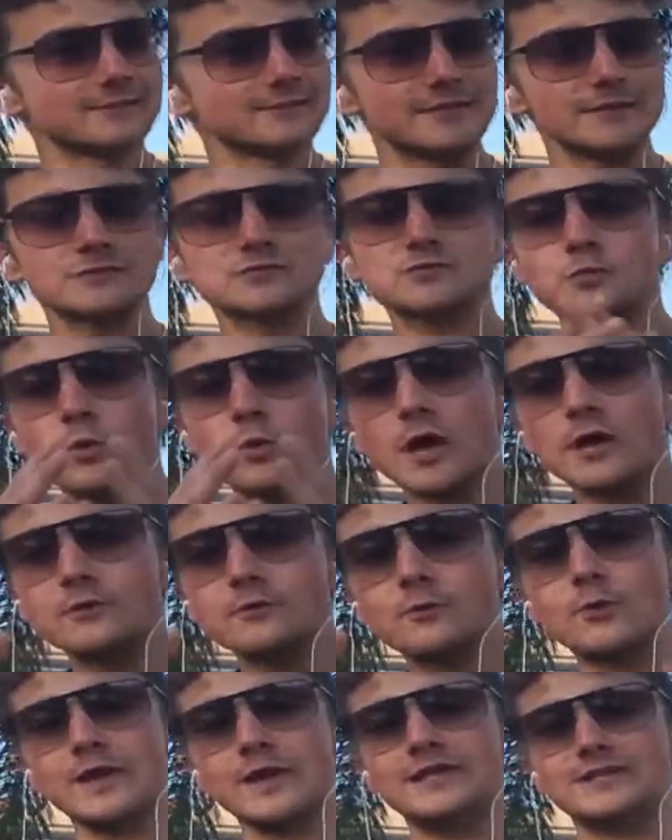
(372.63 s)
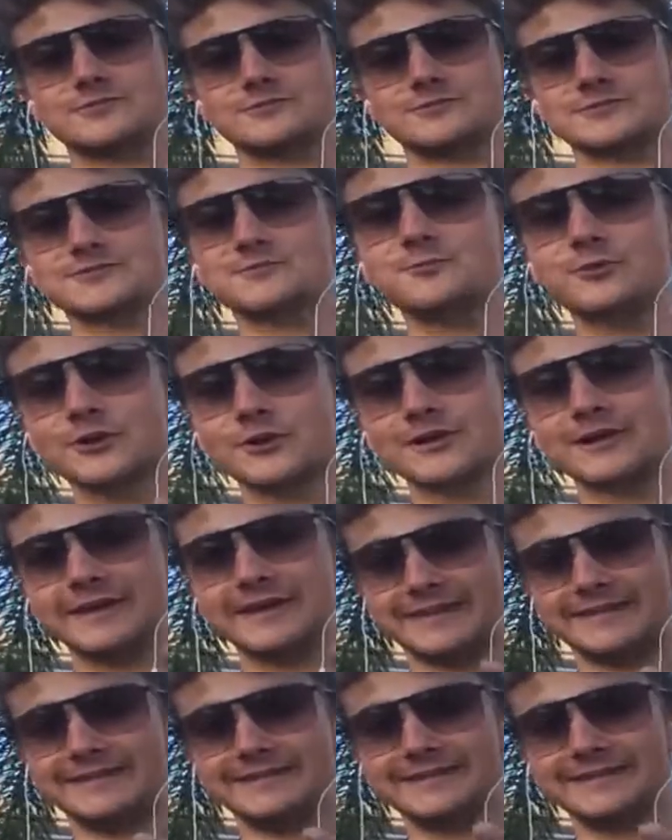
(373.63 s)
There's one waitress
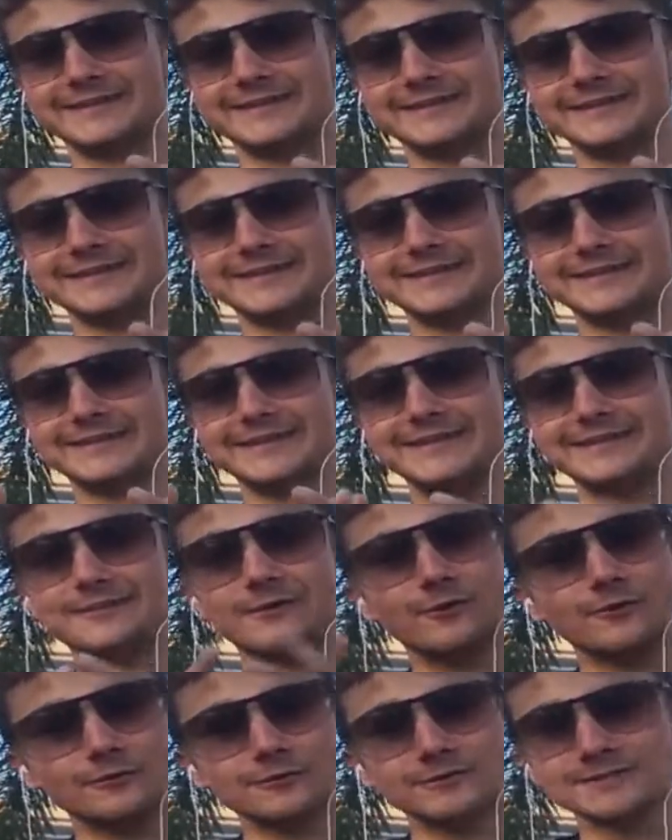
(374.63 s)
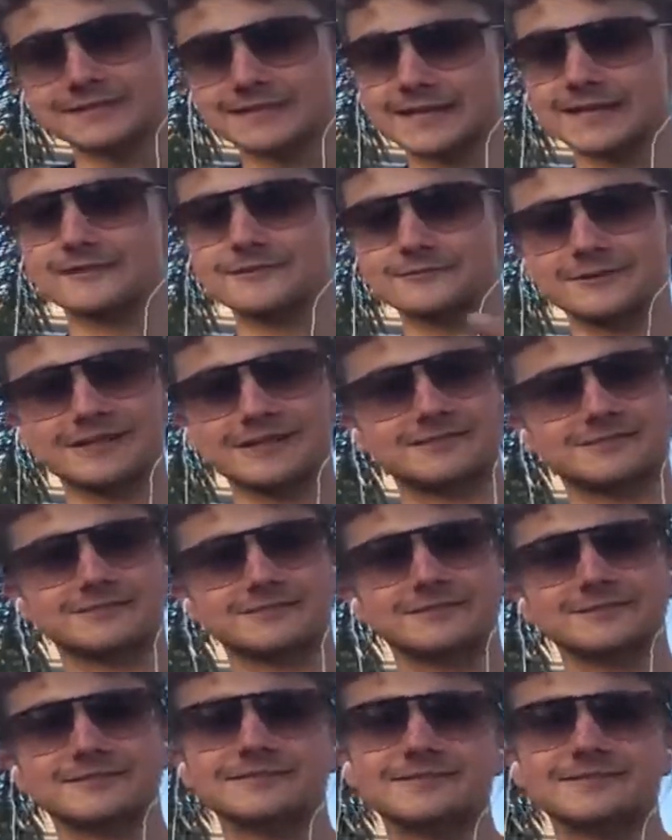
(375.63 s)
working in the whole entire restaurant.